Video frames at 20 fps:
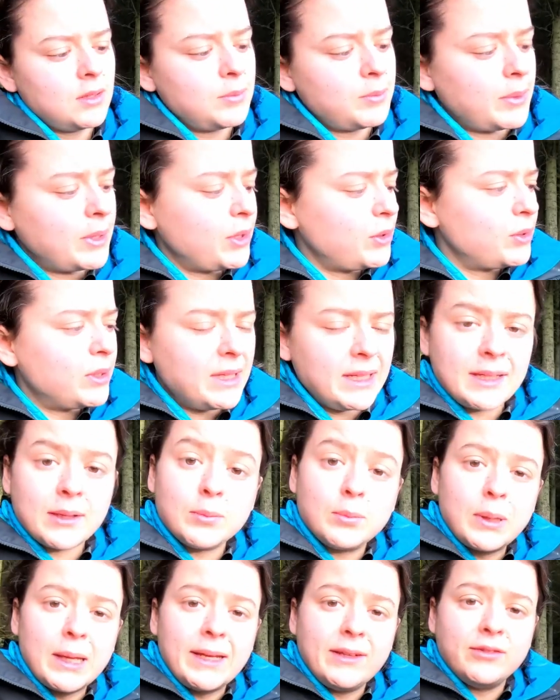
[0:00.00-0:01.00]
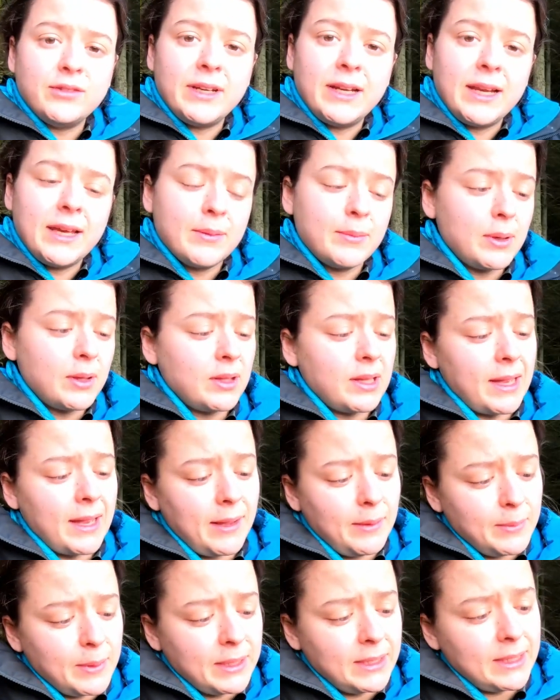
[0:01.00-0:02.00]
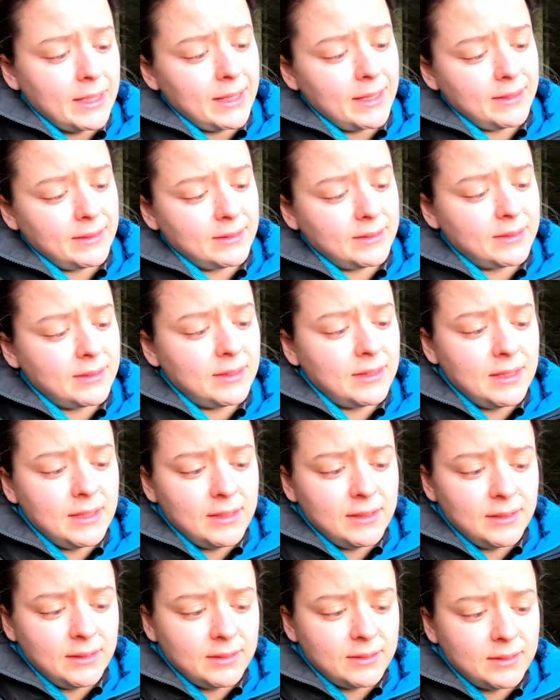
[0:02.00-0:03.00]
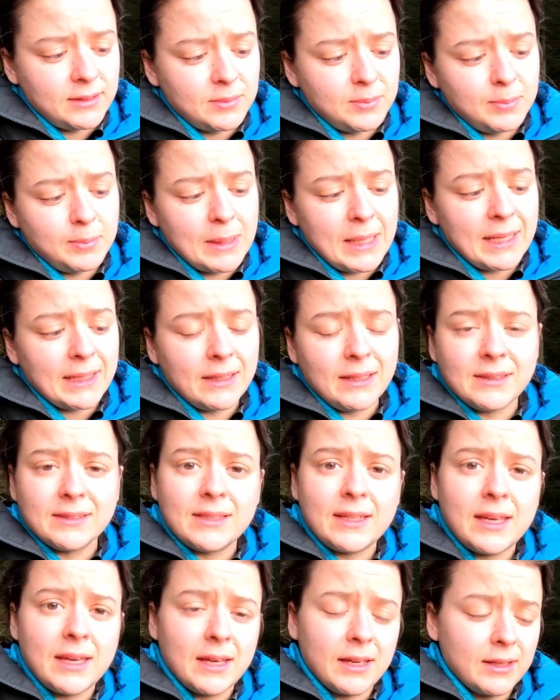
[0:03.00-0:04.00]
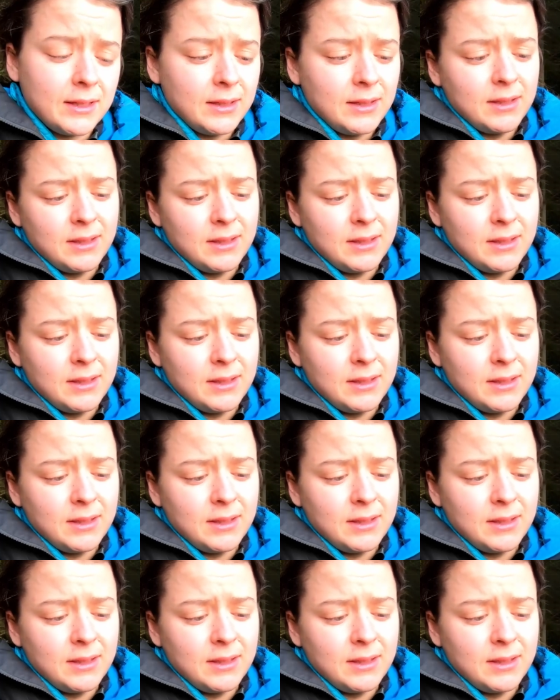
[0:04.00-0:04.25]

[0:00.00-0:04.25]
My only complaint really about the helmet is these paddles here.